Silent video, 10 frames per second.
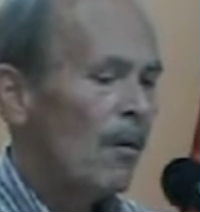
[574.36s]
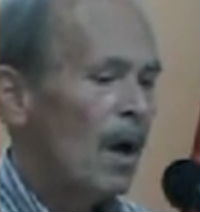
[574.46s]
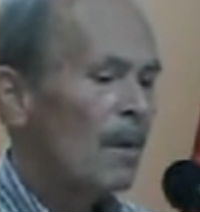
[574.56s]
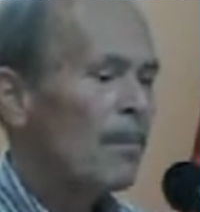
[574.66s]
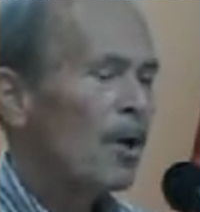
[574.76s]

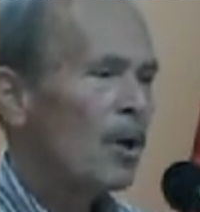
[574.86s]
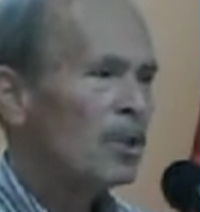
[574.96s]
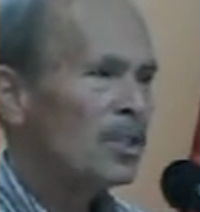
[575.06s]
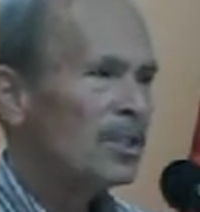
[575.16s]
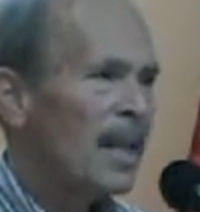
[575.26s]
Right?
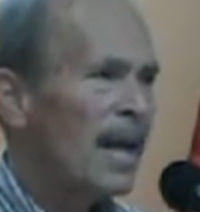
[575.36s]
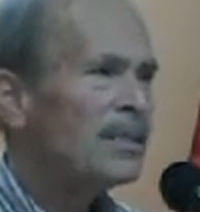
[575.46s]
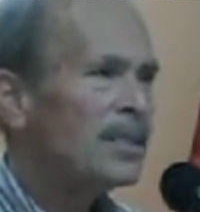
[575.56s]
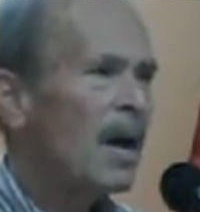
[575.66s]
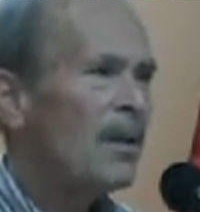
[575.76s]
Because
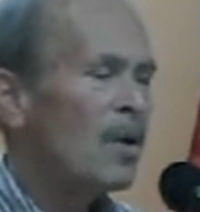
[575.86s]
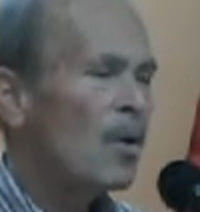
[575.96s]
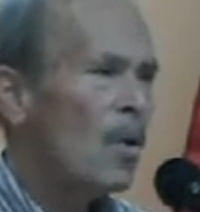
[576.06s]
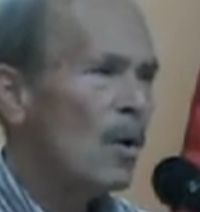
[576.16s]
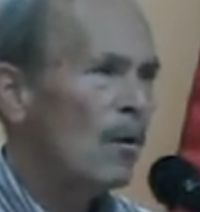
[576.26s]
that's how they're
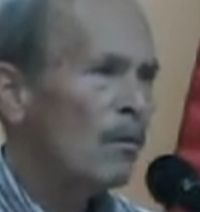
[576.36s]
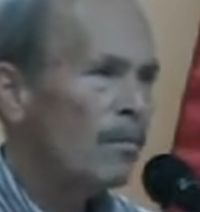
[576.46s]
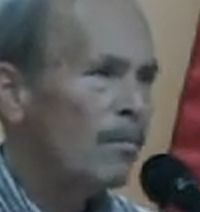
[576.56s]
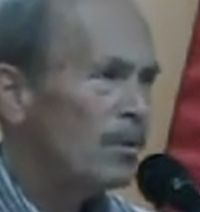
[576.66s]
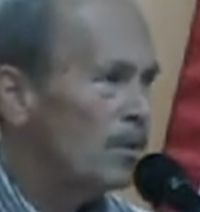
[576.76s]
going
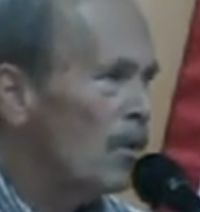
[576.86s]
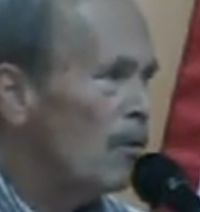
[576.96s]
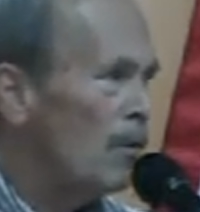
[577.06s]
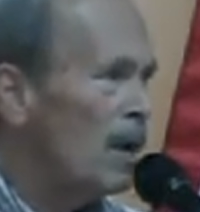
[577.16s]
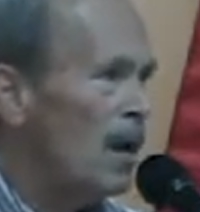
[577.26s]
to
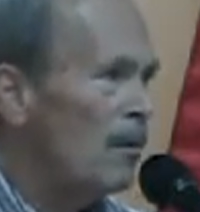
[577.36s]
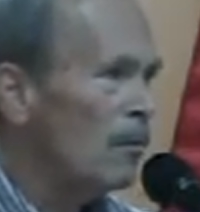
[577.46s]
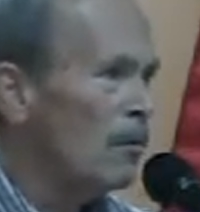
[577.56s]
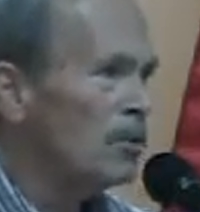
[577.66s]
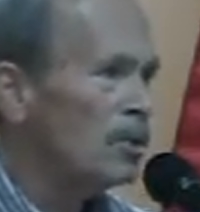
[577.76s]
create
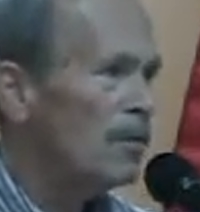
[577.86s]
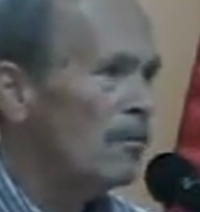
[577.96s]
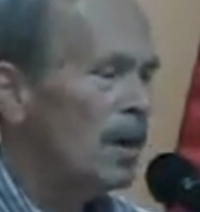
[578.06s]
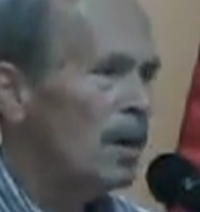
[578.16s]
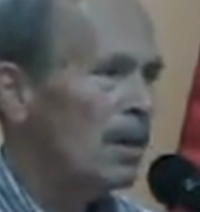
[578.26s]
rules
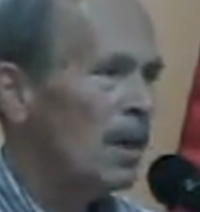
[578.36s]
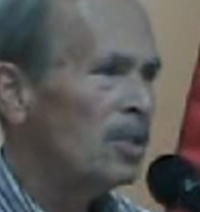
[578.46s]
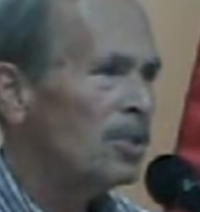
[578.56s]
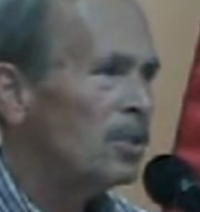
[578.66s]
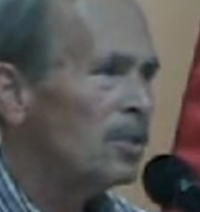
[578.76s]
and
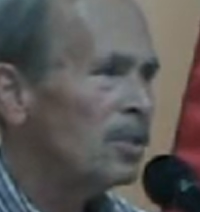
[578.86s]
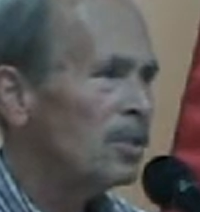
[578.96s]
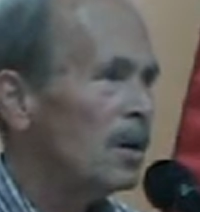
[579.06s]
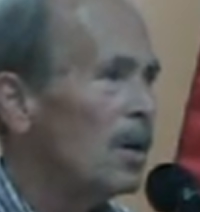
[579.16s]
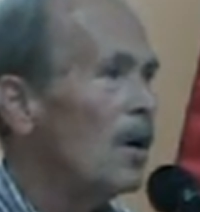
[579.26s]

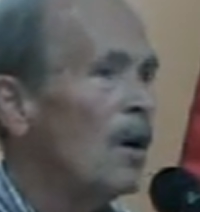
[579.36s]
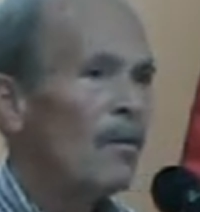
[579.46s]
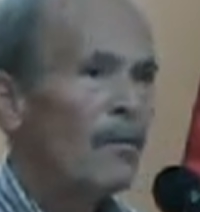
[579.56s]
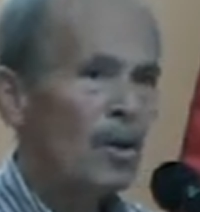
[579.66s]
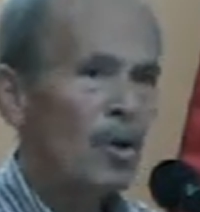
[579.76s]
regulations
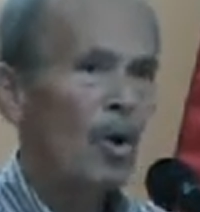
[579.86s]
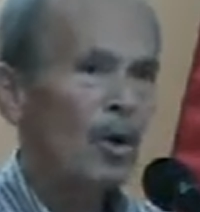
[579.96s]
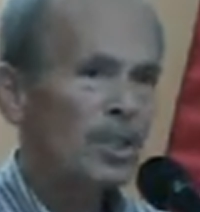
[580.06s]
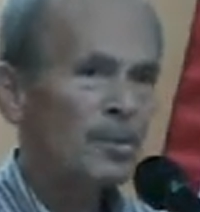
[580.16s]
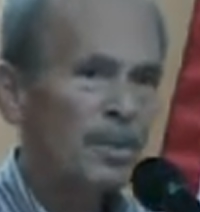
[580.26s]
for
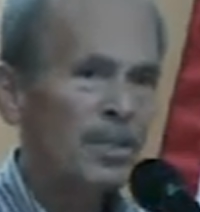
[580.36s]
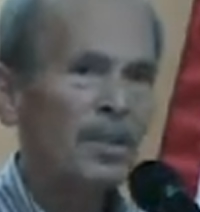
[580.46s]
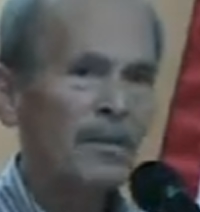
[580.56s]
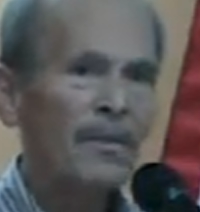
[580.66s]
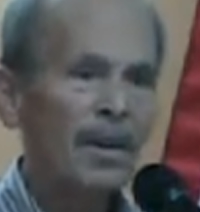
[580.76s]
your
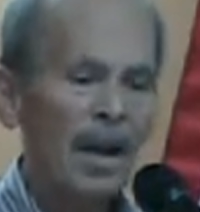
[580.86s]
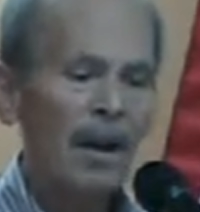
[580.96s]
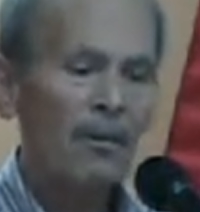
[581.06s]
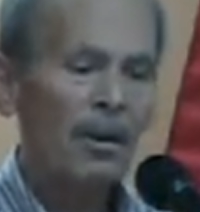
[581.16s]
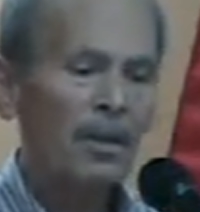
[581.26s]
specific
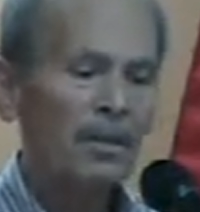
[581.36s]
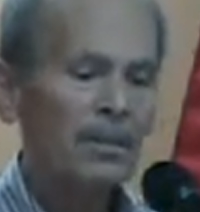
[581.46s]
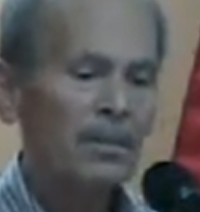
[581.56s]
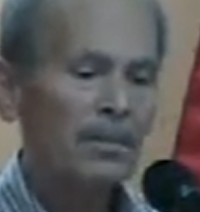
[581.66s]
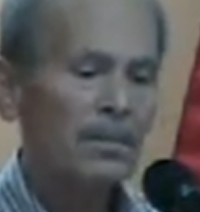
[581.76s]
areas.